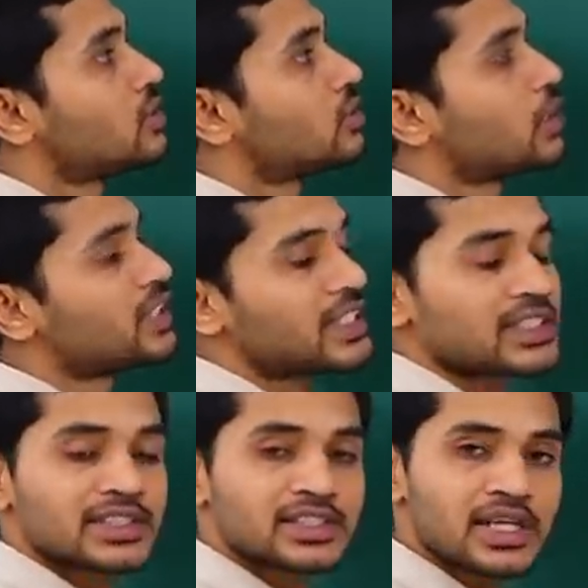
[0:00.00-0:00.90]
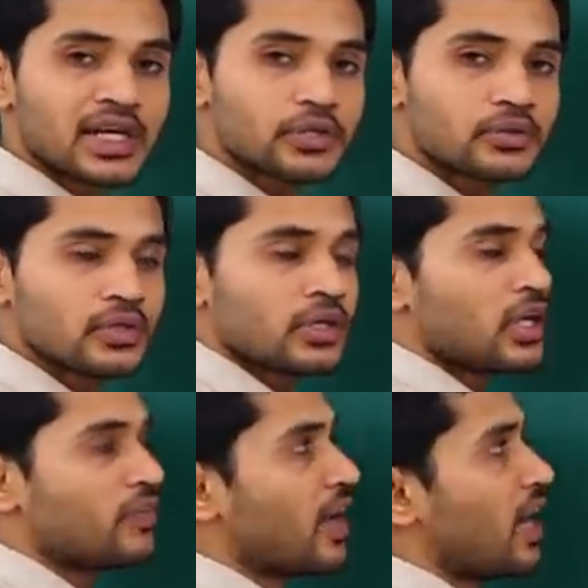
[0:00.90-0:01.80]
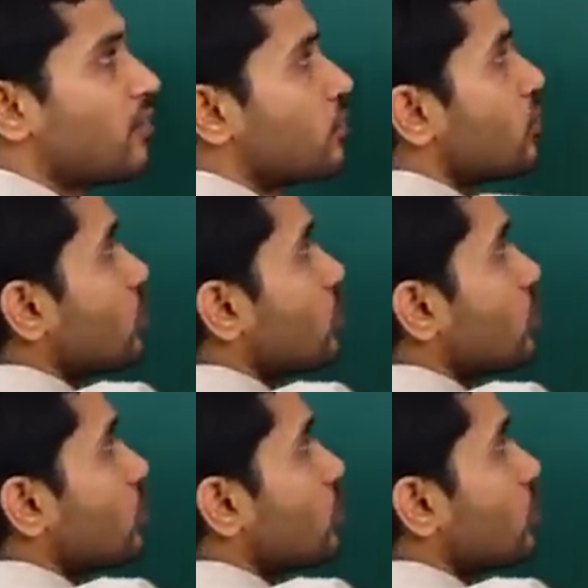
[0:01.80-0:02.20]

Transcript: So, in such a scenario if I have to